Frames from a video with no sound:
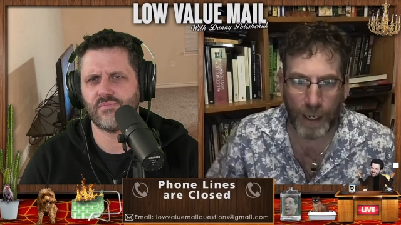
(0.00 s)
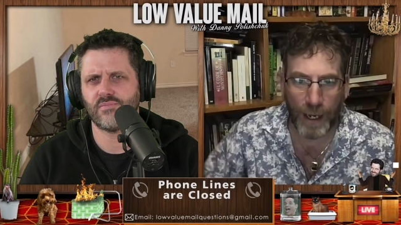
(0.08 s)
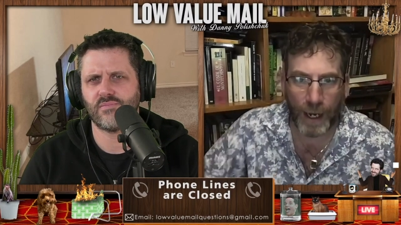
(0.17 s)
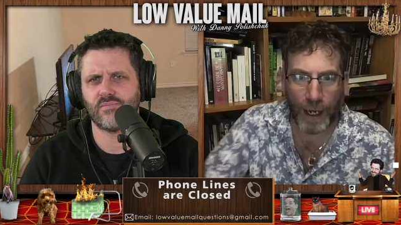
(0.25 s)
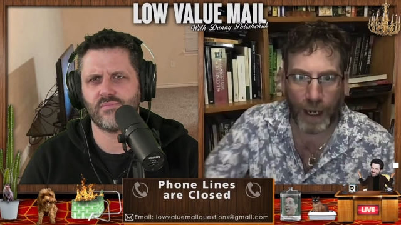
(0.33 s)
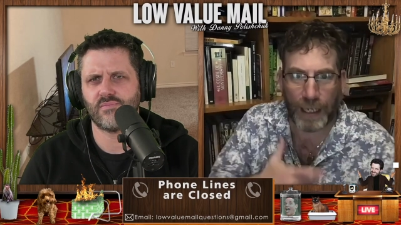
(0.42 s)

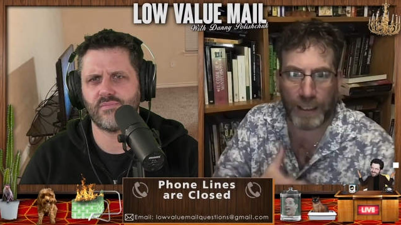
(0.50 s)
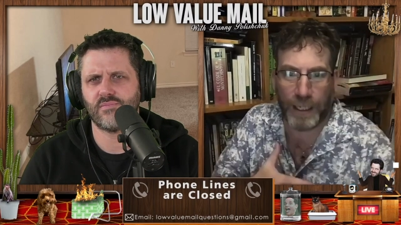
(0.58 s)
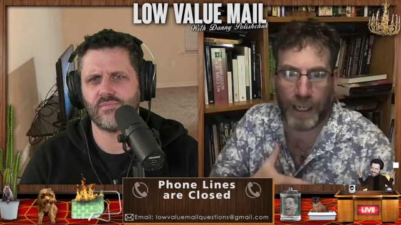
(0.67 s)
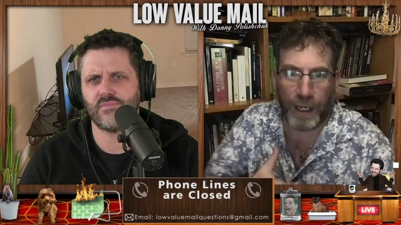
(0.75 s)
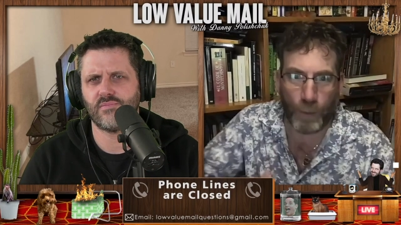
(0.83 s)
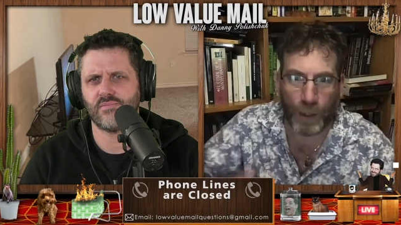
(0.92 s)
Speaker 1: and actually
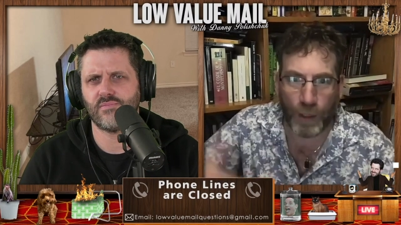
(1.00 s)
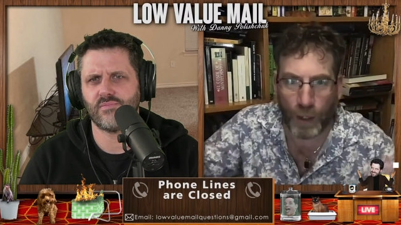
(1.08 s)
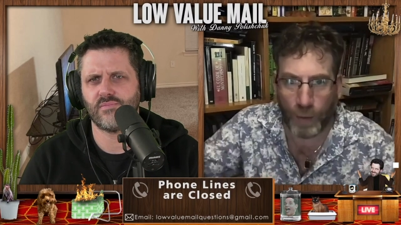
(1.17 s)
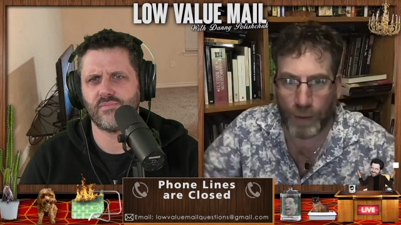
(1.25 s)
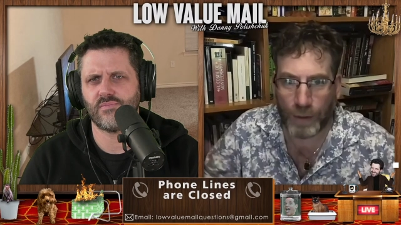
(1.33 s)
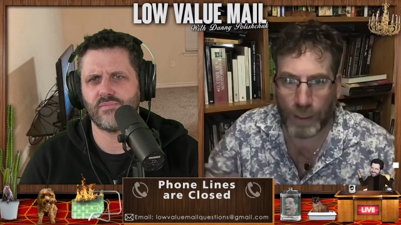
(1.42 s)
kind of with them.
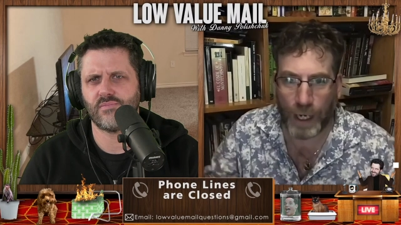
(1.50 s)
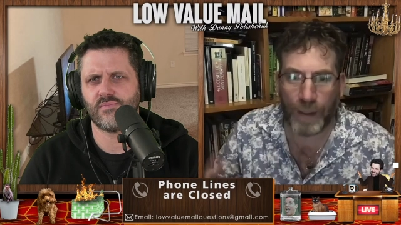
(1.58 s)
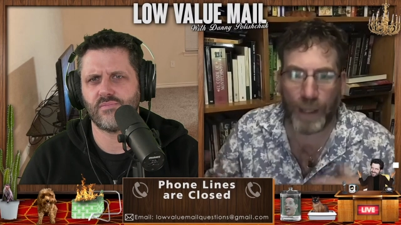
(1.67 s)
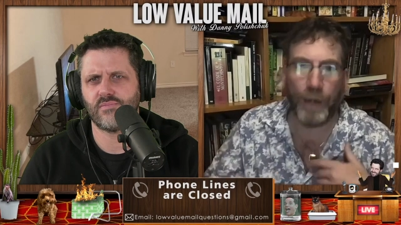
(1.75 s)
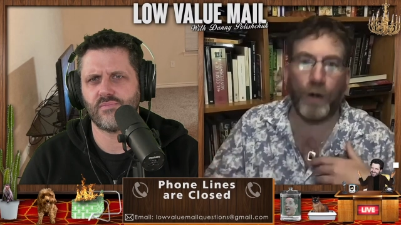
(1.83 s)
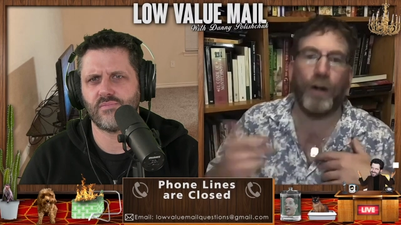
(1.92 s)
And it was like, and
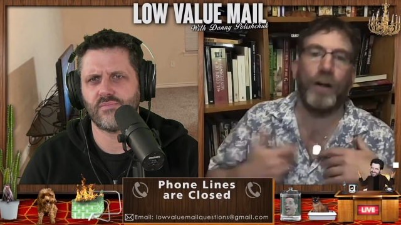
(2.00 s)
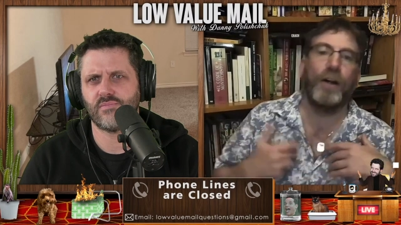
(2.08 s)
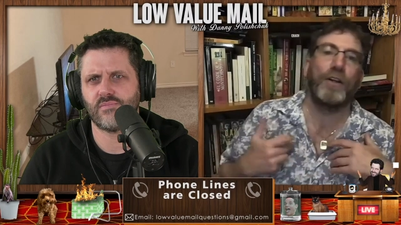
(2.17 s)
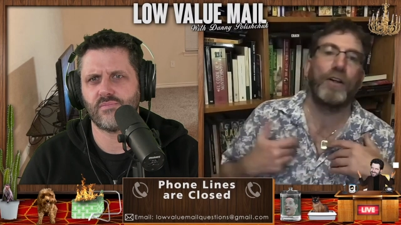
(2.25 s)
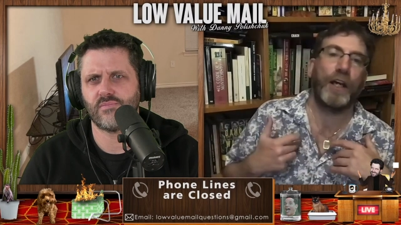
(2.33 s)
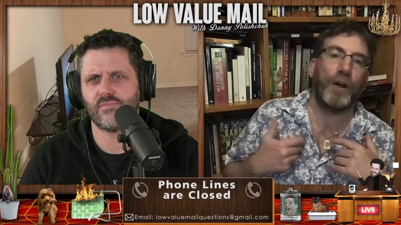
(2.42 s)
it got
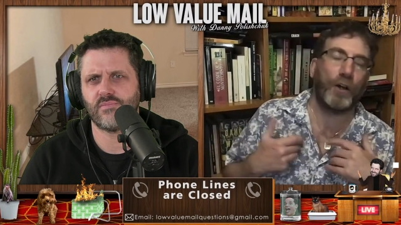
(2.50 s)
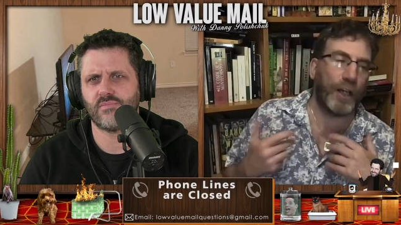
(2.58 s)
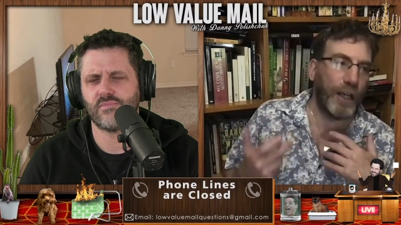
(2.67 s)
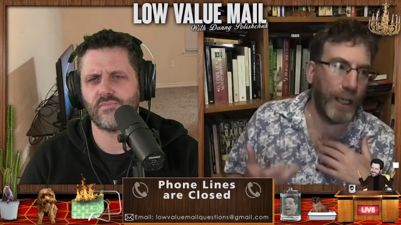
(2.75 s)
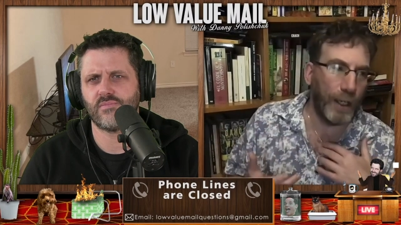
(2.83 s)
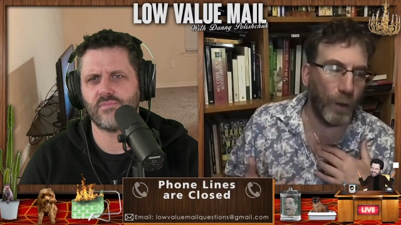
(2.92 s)
it got
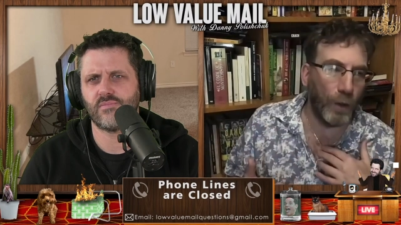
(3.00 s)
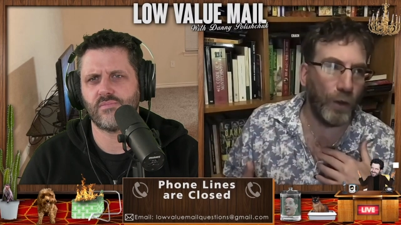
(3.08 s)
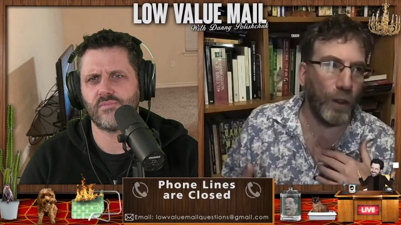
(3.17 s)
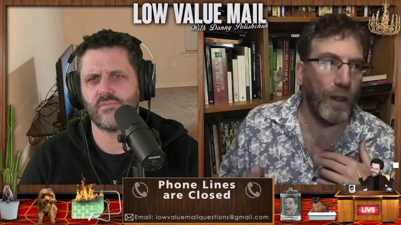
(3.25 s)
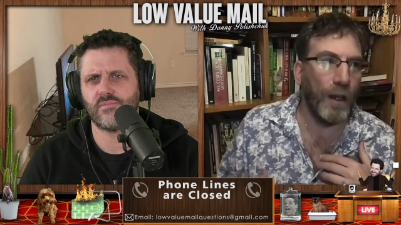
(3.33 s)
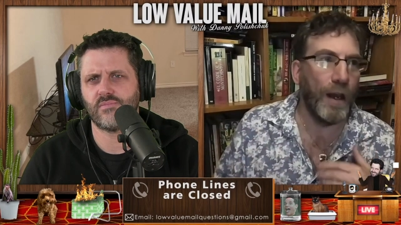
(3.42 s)
killed,
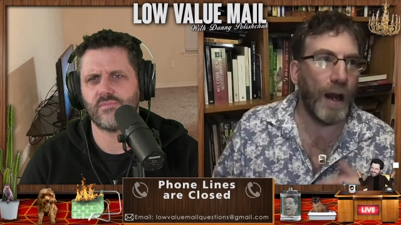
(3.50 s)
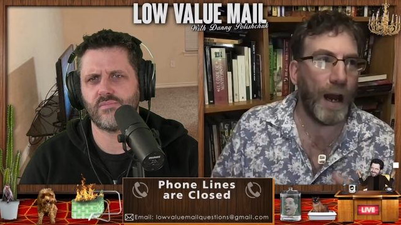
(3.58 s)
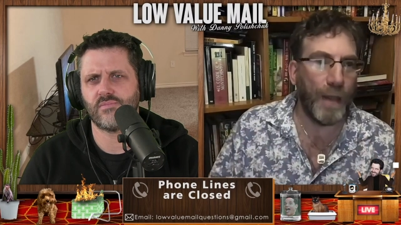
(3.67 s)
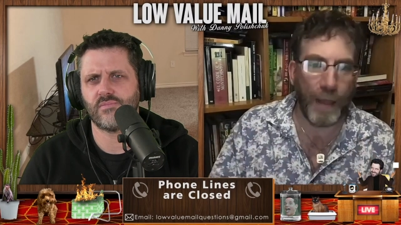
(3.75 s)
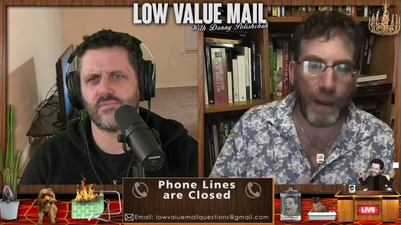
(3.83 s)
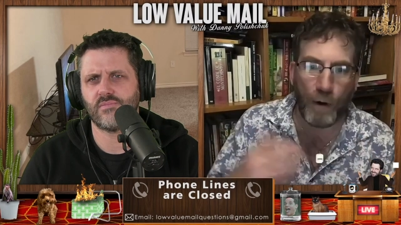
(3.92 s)
and
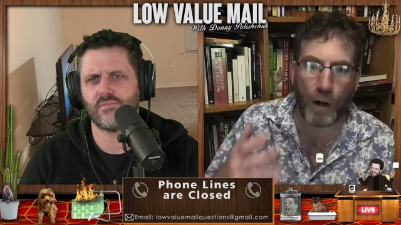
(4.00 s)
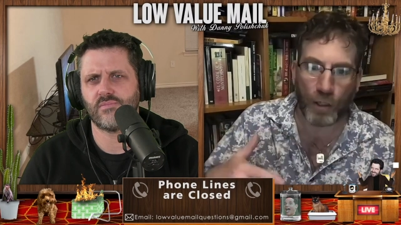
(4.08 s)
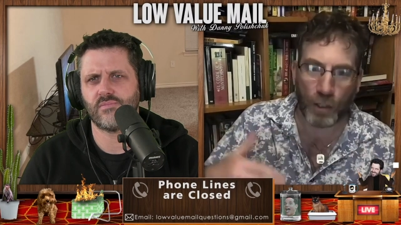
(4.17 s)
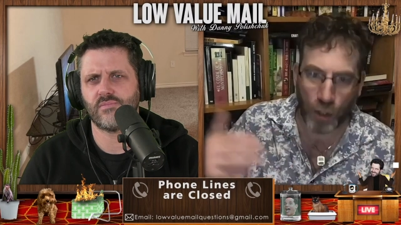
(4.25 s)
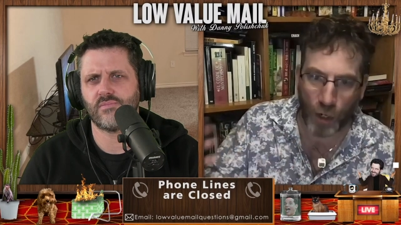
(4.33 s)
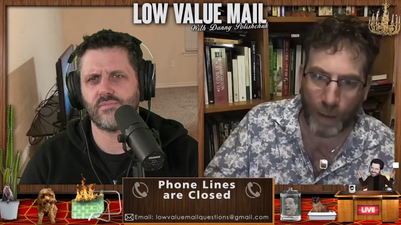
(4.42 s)
then they wrote a
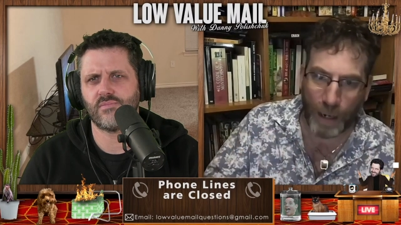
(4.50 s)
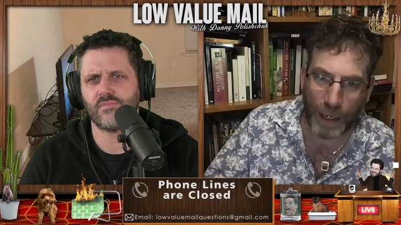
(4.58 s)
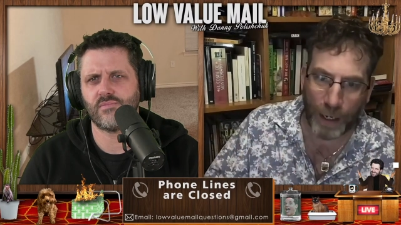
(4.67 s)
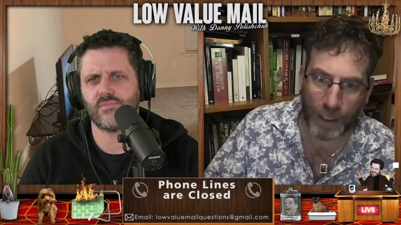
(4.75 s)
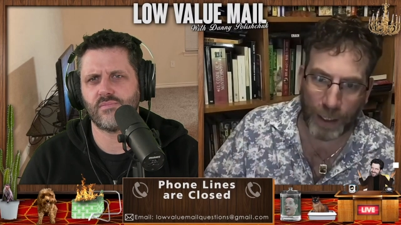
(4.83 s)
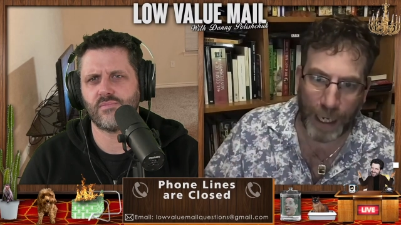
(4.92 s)
song about
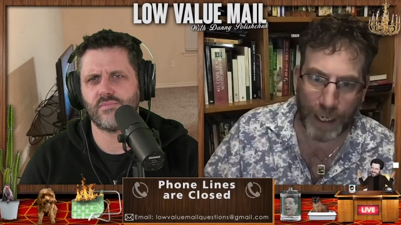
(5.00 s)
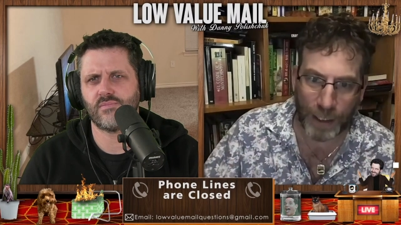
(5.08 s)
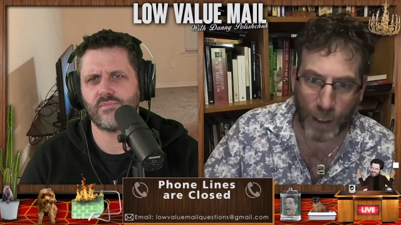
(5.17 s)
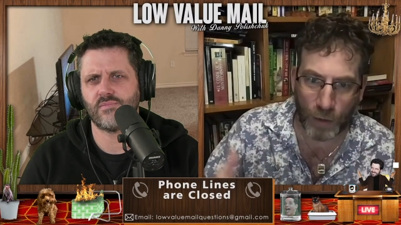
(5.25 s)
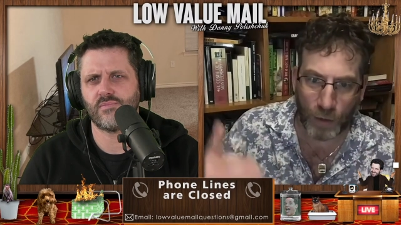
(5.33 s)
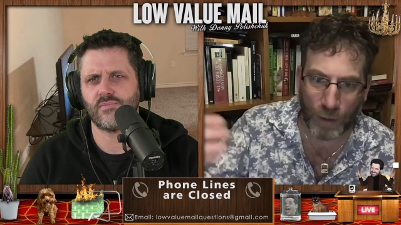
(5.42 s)
it. Had its
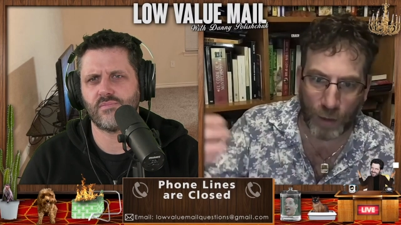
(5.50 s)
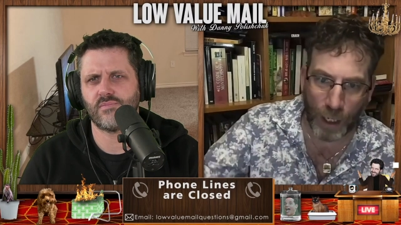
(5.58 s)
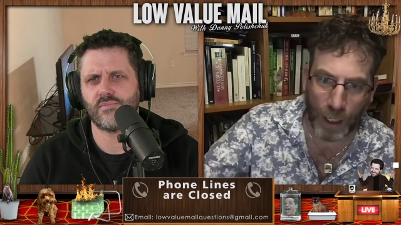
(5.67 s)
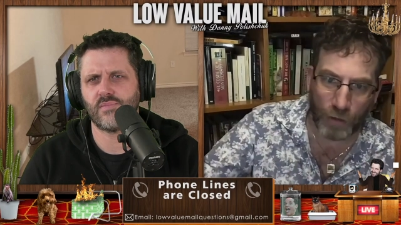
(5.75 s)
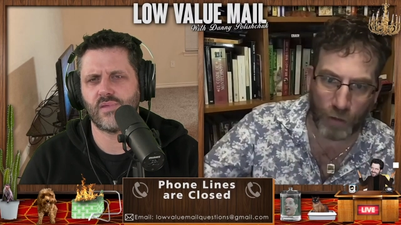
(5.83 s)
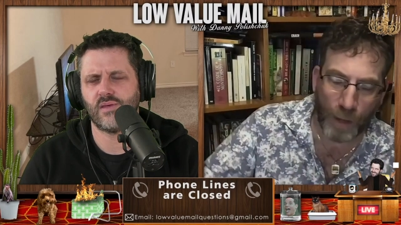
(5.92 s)
own like drug